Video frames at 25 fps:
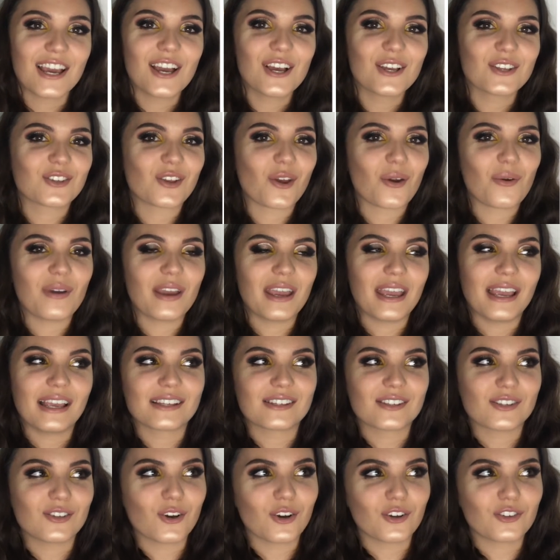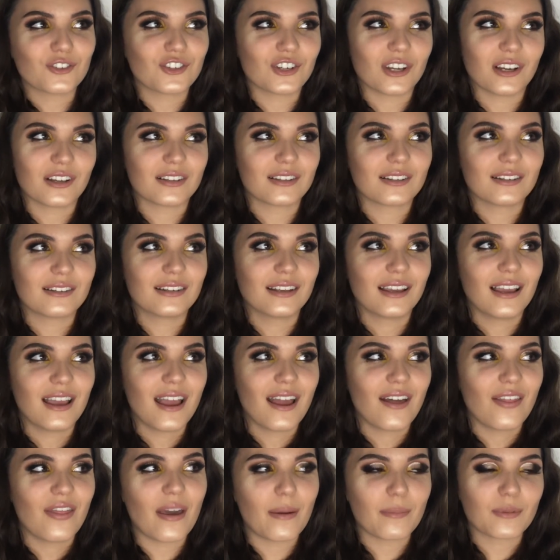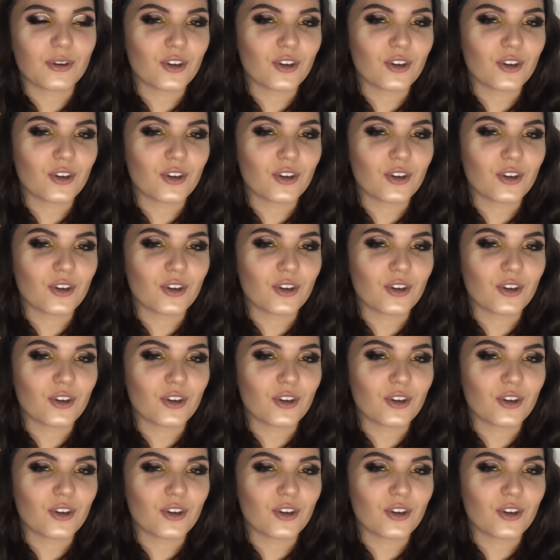So it's not just them